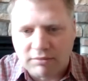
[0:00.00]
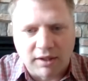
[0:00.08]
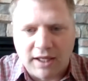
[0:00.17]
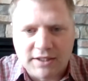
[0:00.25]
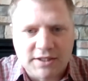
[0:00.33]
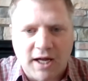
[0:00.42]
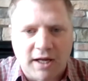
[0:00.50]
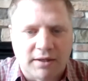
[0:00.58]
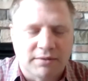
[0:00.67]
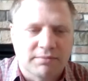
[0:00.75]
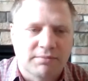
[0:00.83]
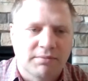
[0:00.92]
elected on
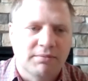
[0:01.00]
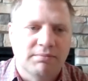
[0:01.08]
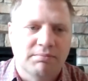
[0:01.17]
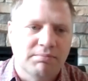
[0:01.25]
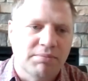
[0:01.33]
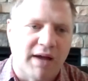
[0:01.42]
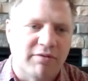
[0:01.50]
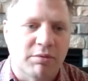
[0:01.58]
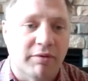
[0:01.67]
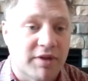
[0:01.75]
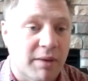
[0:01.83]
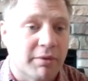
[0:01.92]
a
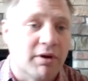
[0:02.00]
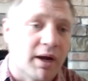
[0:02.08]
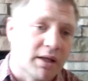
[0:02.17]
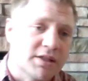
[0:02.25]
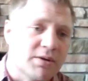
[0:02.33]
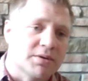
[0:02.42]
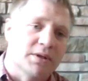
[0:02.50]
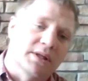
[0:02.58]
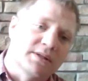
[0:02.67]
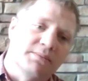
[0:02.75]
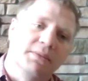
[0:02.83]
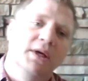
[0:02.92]
platform of democratic
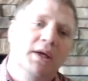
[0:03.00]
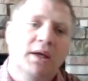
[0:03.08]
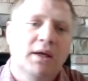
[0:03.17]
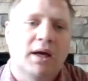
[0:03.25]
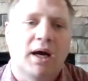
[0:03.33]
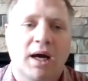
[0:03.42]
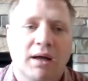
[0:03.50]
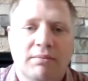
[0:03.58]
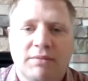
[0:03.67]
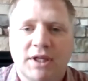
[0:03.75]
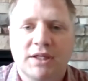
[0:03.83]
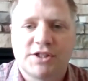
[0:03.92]
socialism.
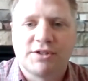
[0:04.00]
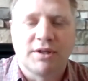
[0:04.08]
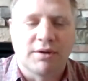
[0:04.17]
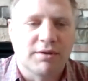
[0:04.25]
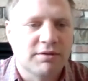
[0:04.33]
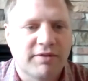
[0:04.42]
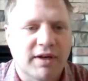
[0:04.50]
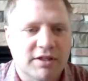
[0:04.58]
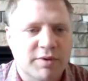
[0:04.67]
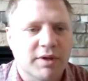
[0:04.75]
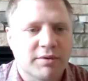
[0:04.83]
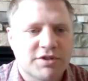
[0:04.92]

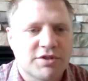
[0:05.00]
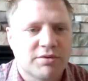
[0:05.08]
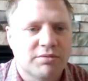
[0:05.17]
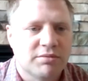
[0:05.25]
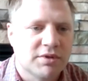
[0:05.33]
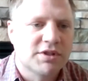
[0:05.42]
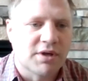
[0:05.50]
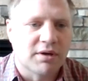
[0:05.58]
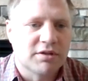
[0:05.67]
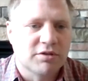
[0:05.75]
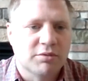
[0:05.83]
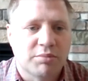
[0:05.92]
Venezuela soon
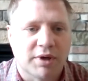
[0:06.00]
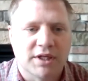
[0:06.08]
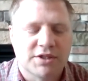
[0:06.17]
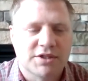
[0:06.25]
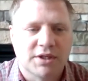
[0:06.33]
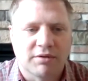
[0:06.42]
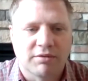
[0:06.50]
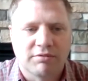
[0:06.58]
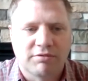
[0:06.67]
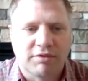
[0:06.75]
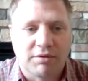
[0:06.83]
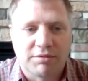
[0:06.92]
started to embrace,
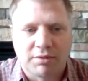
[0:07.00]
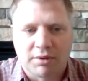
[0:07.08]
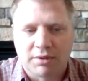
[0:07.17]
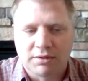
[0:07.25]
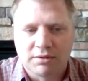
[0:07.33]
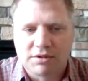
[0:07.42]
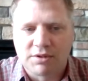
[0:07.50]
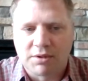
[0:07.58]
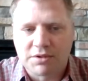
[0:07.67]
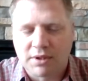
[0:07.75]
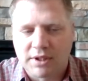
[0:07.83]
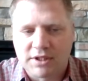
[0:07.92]
full-throated
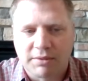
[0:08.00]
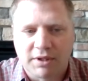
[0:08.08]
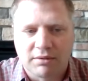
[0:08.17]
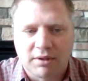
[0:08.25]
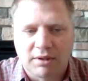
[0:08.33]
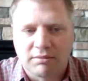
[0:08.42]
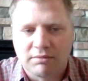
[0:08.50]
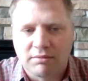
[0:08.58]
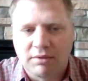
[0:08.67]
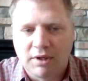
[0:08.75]
socialism, and